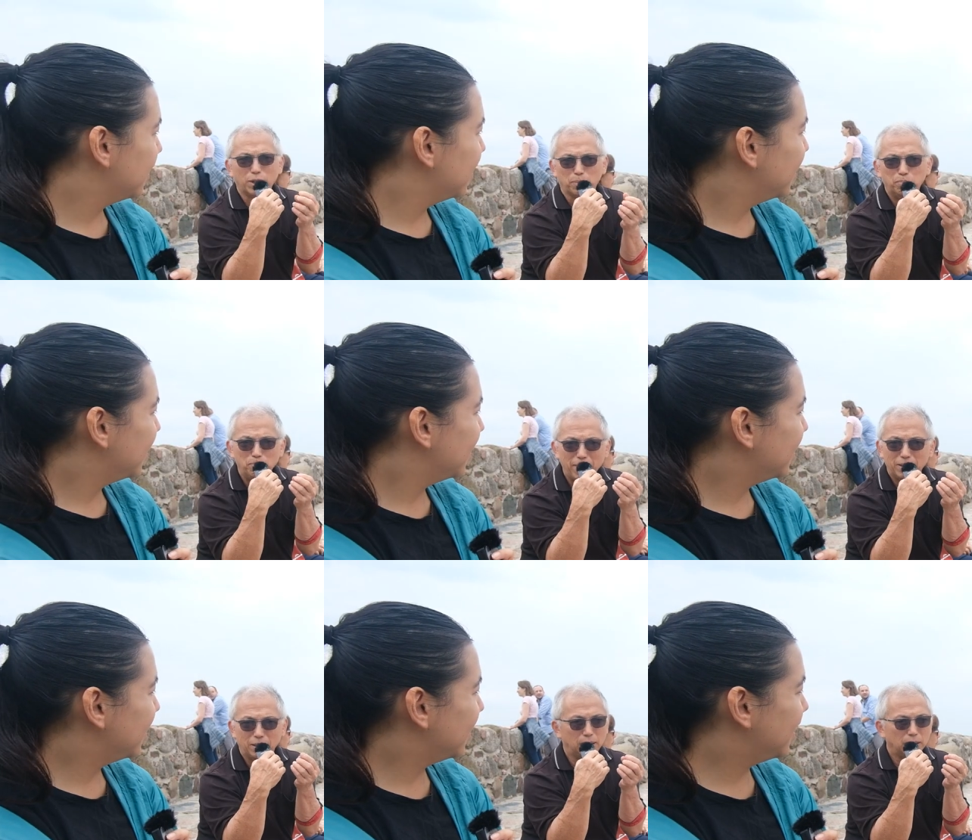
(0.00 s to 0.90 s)
Speaker 1: with the meat,
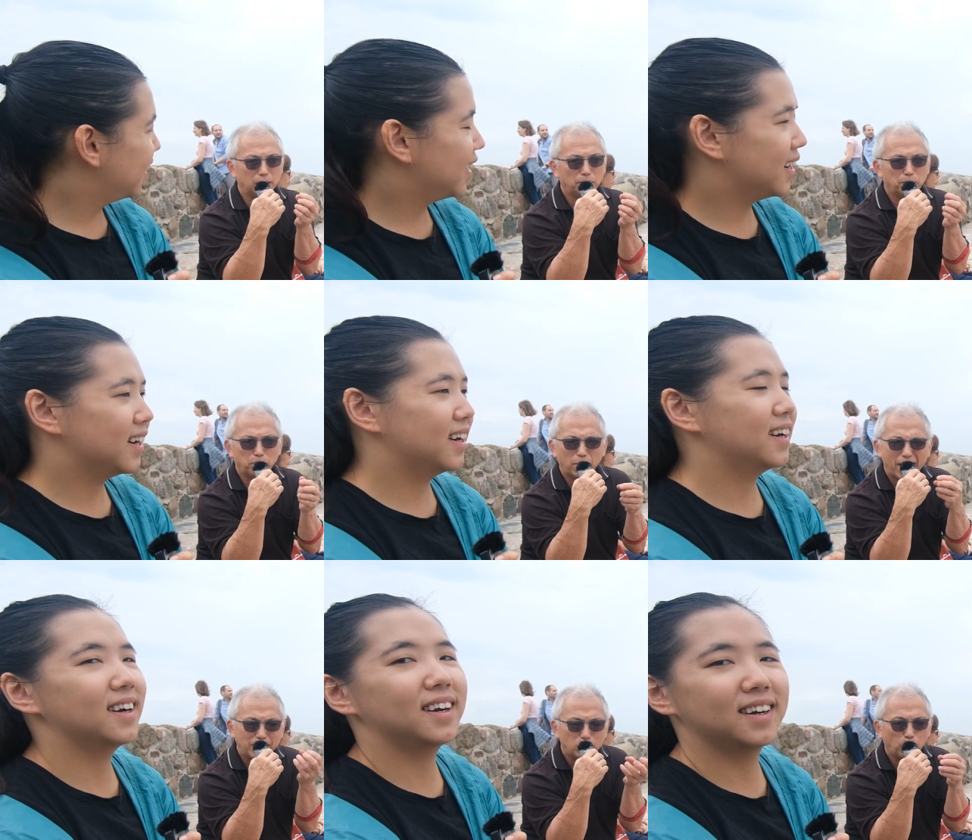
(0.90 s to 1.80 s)

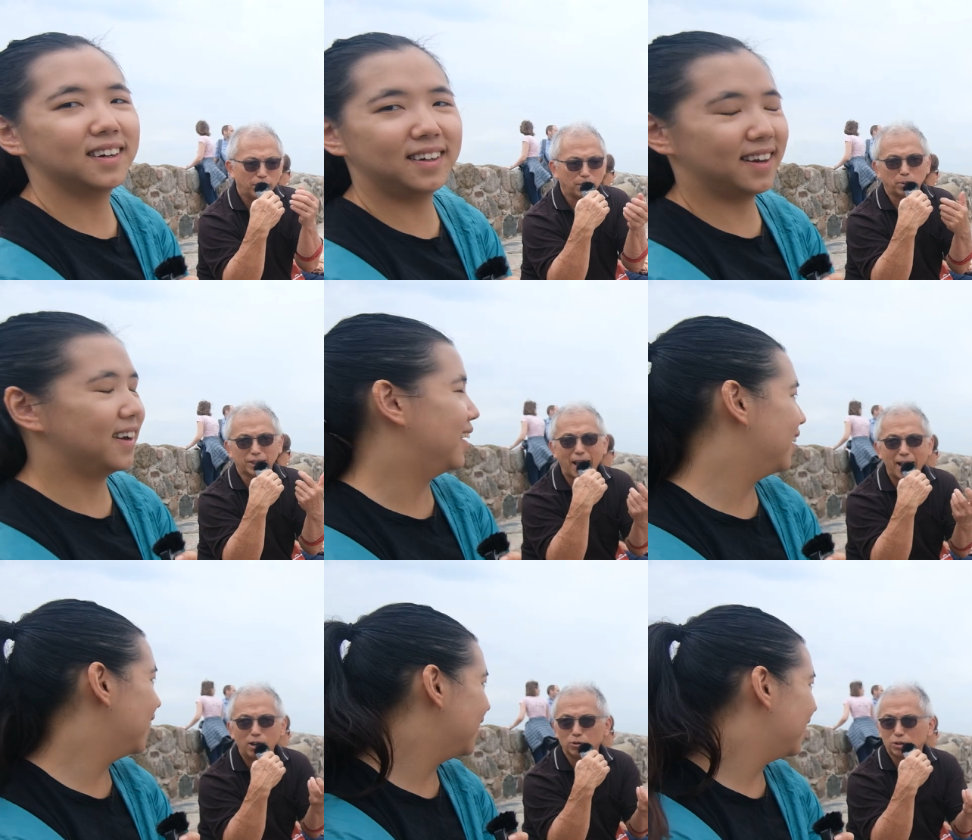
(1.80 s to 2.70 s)
blanched with the yeah.
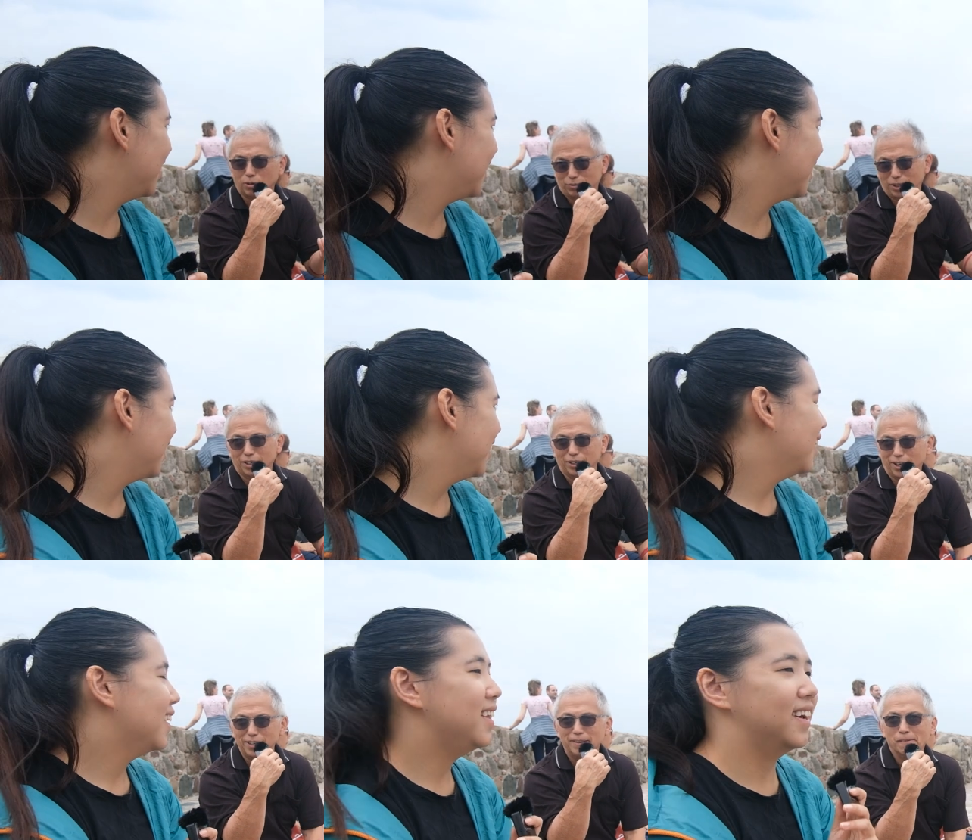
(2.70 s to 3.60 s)
potato sort of thing, you
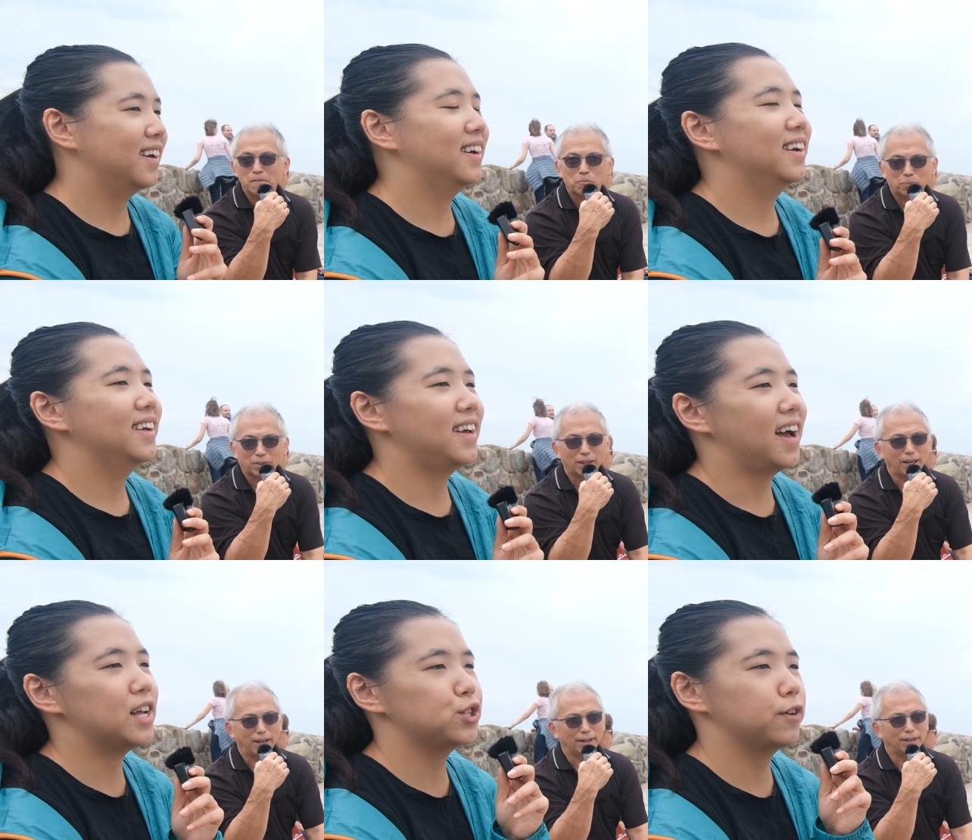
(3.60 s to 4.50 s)
know. Yeah,
Speaker 2: yeah,
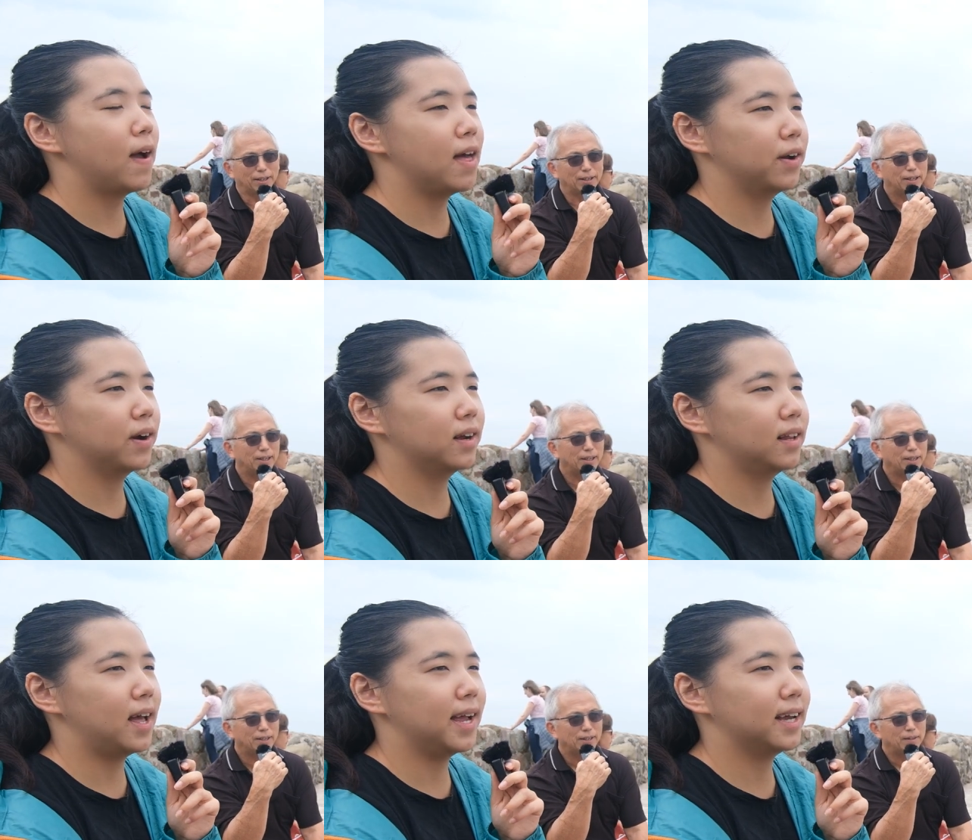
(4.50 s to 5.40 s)
and, I do uh, find they're
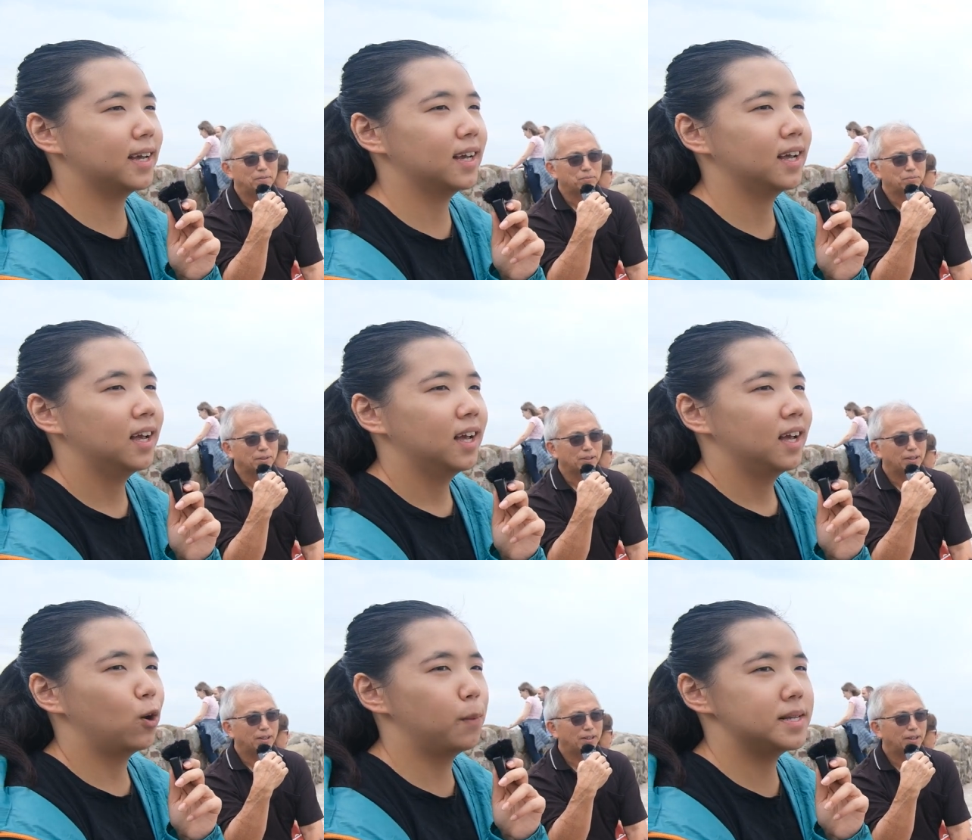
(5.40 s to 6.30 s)
like
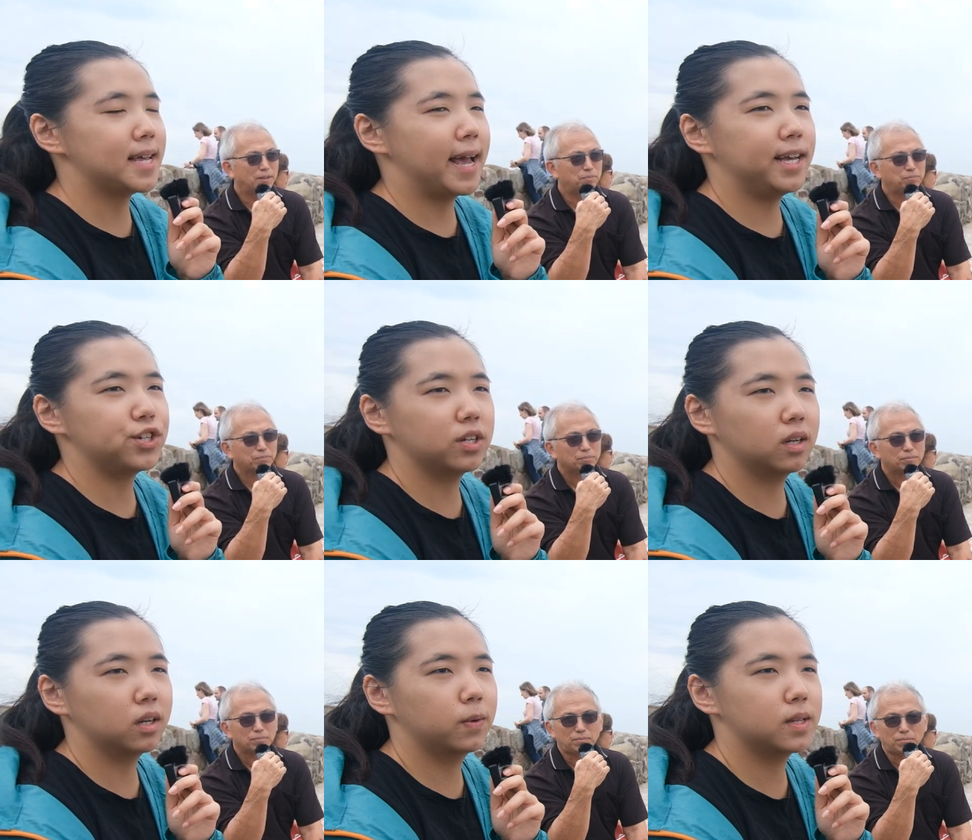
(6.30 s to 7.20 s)
almost
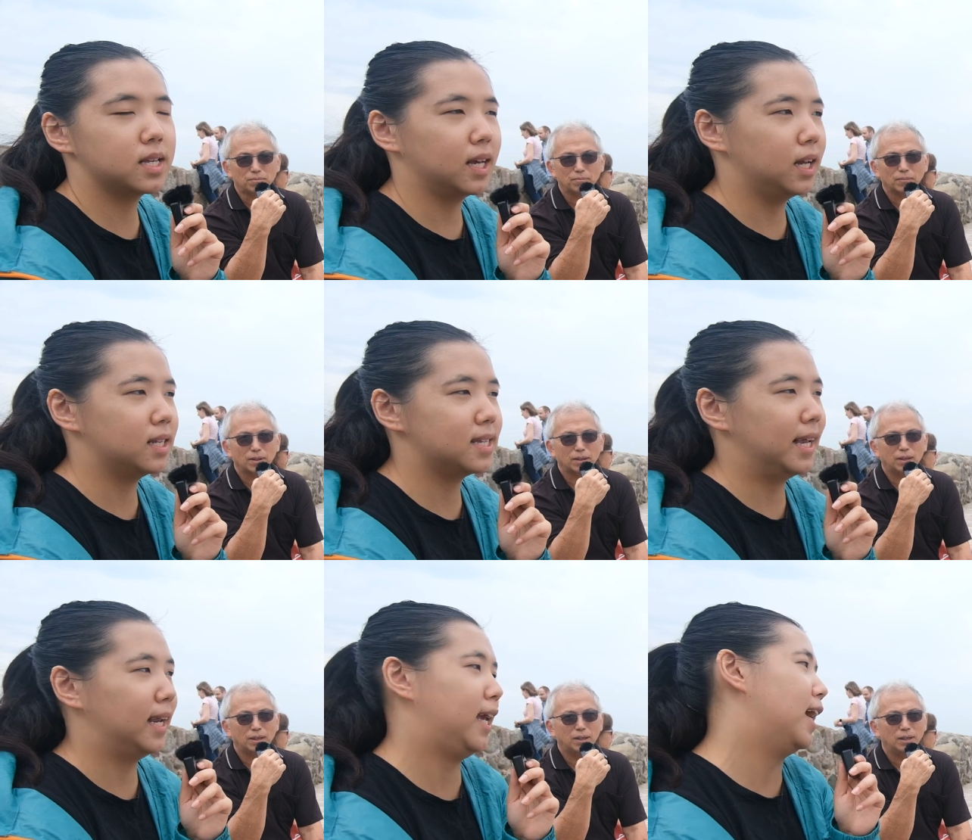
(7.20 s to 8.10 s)
Asian cuisines
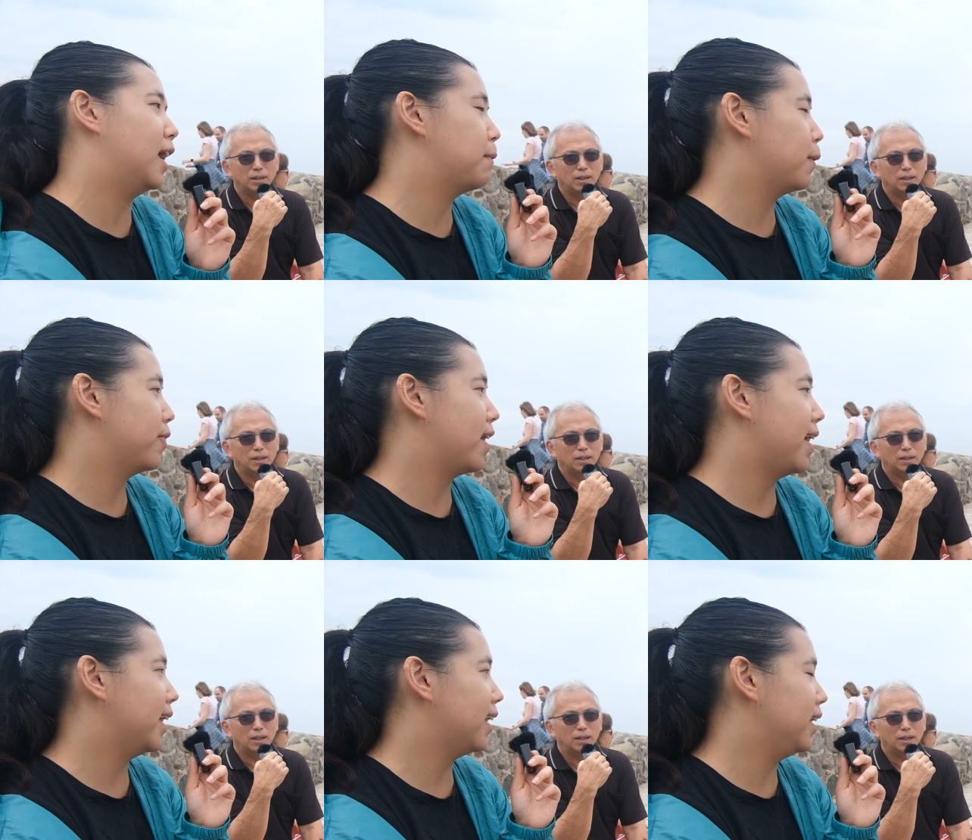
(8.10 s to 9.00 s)
in here, but with
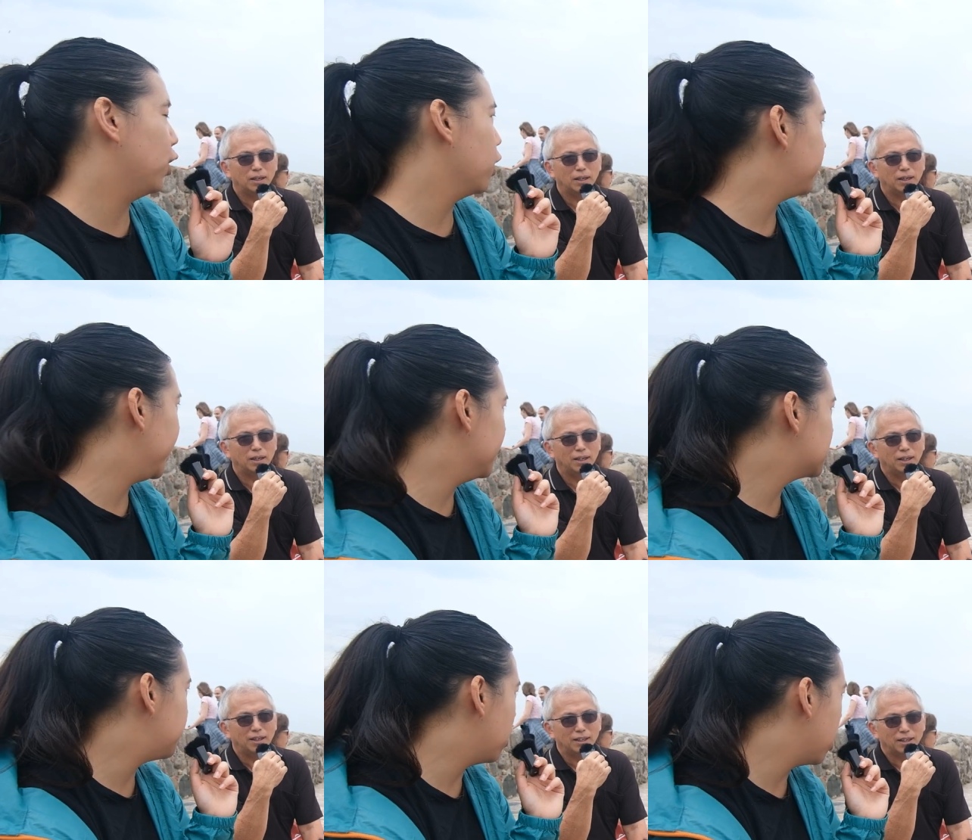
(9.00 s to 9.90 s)
like an European
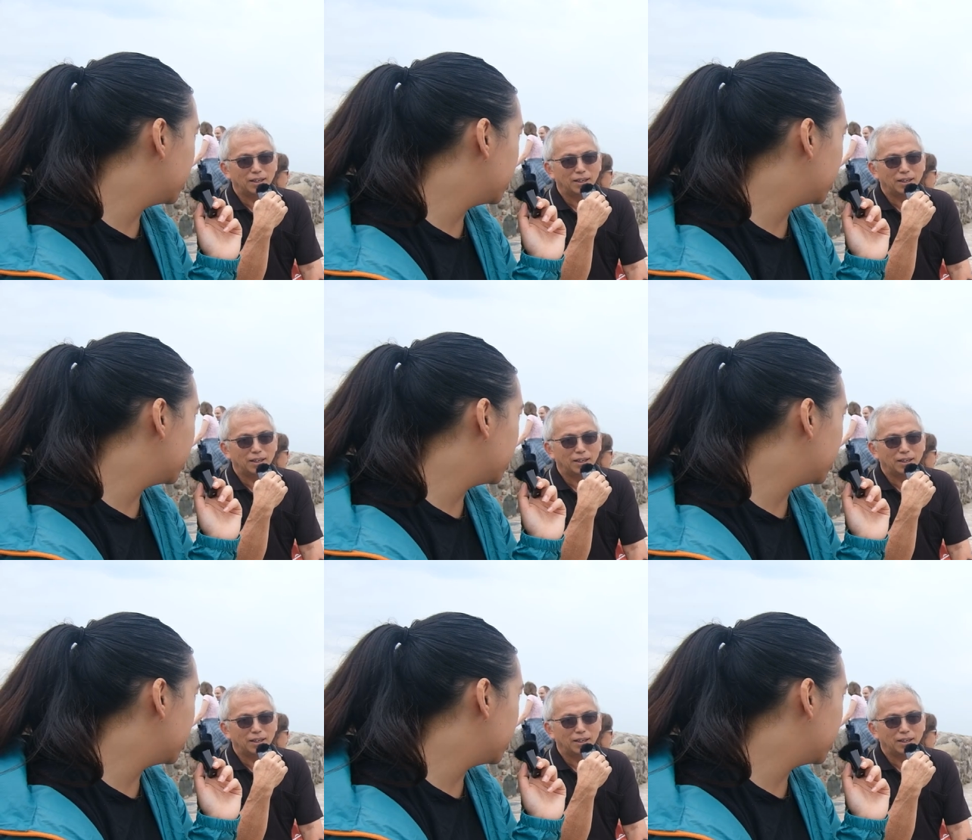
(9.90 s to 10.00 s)
spin on